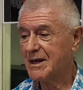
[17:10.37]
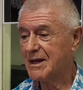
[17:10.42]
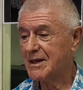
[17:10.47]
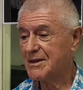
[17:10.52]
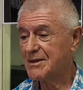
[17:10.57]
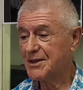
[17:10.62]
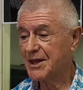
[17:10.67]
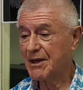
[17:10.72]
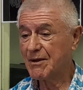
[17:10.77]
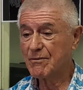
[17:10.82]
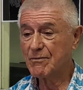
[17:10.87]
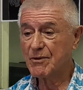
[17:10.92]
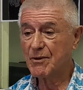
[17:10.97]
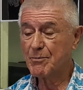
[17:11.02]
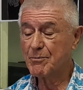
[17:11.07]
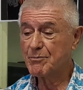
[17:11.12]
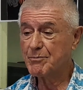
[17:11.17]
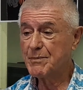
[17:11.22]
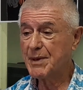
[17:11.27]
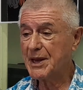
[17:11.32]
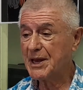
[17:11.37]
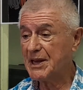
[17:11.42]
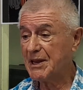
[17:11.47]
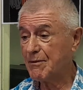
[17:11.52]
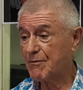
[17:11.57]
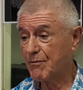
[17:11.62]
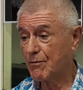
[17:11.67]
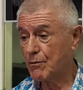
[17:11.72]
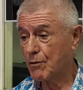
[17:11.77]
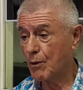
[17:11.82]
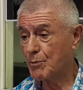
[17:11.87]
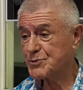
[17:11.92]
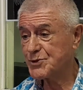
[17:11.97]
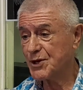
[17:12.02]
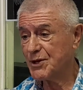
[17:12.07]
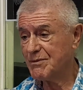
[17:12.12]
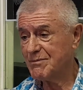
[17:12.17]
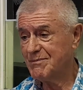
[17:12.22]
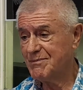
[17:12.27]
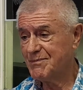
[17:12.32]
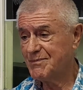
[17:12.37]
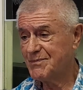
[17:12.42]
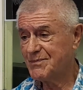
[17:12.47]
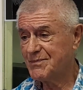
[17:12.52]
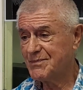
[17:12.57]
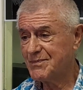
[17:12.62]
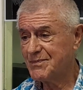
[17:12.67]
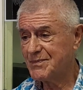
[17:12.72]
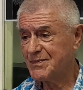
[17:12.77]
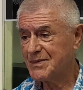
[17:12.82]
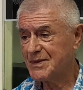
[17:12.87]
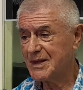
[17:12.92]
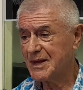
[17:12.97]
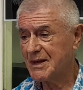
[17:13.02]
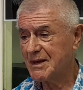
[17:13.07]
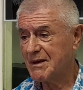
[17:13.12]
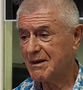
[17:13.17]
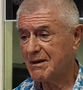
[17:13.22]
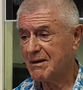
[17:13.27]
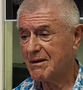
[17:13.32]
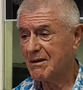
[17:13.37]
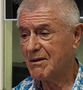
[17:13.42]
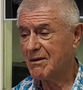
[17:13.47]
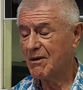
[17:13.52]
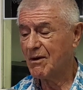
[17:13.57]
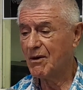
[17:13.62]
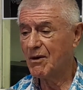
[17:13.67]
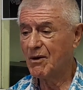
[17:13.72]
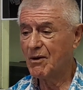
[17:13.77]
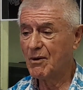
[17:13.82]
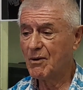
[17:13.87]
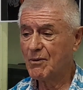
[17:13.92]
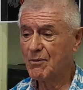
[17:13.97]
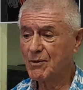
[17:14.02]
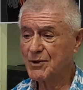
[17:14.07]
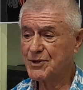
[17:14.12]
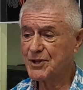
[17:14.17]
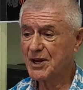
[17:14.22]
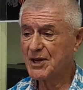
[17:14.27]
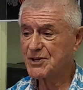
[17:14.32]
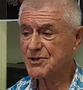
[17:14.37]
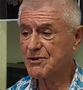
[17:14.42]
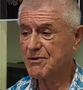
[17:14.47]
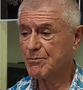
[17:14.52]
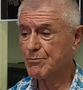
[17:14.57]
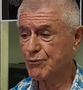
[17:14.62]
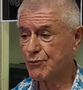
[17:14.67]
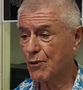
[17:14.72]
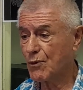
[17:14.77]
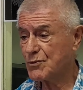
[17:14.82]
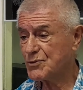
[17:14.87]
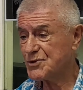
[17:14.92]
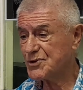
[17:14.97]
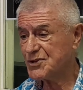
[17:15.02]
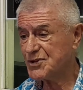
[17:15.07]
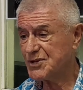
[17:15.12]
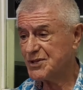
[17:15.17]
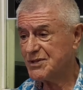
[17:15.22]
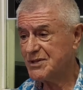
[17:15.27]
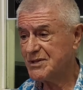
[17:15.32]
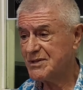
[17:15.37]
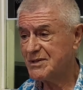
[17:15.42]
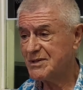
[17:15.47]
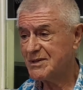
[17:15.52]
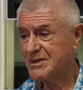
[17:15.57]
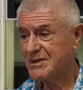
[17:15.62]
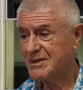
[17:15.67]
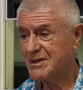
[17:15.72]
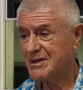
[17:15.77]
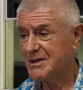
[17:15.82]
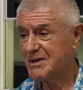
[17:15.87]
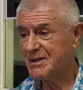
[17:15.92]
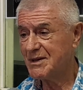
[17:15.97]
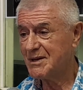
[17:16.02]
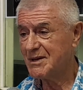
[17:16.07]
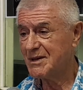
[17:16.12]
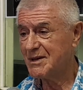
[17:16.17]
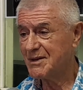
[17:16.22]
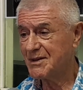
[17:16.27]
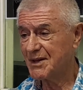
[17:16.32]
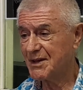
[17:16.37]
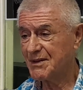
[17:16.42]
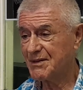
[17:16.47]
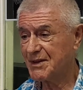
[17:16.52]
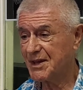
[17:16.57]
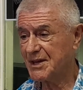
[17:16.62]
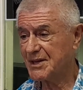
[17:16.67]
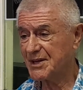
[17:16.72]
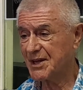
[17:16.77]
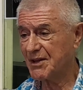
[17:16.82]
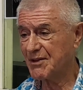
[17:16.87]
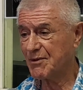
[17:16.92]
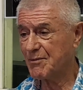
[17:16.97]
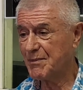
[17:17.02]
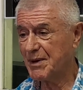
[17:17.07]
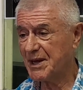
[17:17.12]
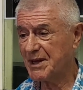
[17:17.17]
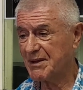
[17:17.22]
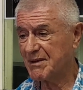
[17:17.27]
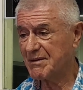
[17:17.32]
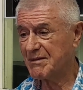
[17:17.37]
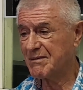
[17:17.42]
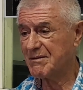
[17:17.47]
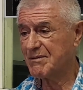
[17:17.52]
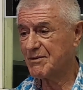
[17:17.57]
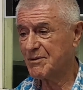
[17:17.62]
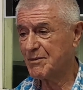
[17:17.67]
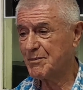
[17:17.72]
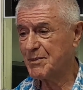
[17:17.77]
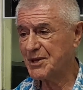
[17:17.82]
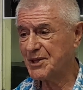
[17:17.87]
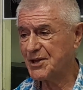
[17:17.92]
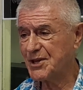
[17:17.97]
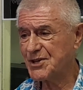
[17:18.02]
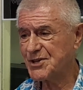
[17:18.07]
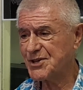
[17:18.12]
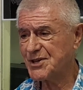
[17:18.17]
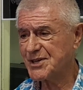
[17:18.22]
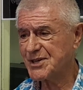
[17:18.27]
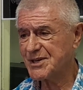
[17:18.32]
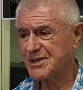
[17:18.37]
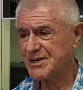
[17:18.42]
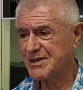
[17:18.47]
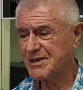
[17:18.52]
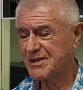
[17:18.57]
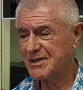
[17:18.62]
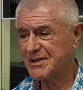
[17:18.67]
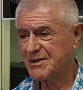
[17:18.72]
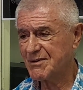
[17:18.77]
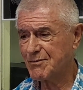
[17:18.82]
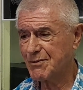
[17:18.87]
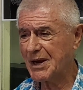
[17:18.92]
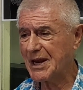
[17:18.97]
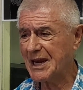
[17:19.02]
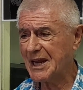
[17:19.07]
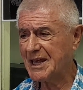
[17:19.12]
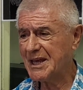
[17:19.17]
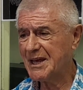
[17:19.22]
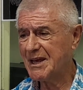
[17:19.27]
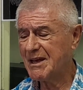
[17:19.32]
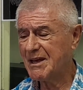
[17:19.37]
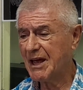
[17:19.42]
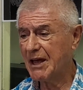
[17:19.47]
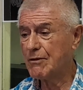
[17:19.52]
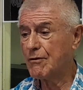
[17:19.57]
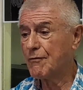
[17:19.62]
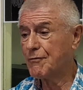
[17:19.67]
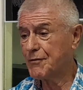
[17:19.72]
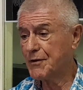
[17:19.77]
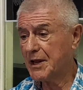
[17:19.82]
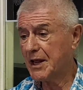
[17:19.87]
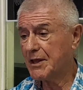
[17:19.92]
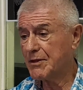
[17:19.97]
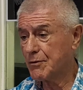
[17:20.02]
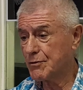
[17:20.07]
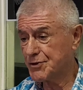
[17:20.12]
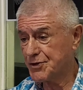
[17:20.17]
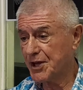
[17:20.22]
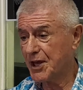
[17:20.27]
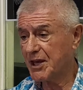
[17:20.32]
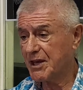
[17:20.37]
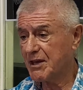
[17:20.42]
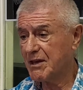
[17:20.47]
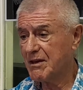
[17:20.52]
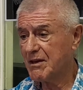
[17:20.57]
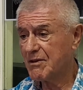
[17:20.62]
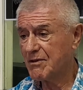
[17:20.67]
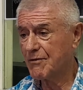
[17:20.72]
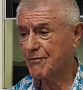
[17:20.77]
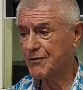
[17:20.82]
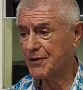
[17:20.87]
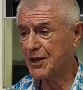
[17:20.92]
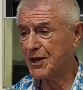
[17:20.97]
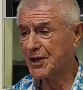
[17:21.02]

Then mainly lobster. What else? Prawns. They are the main dishes, really. And the fillet and the steak. The fillet